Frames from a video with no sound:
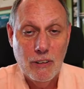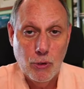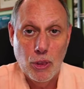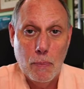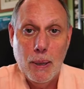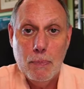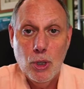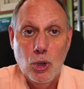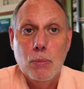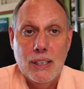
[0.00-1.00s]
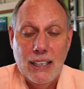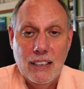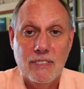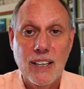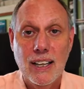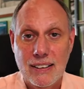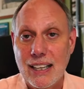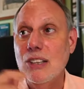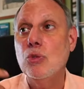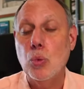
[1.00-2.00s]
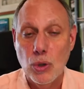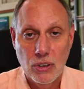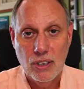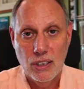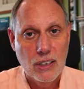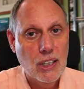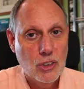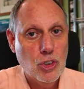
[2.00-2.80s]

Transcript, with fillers: for the people who believe that it's worth it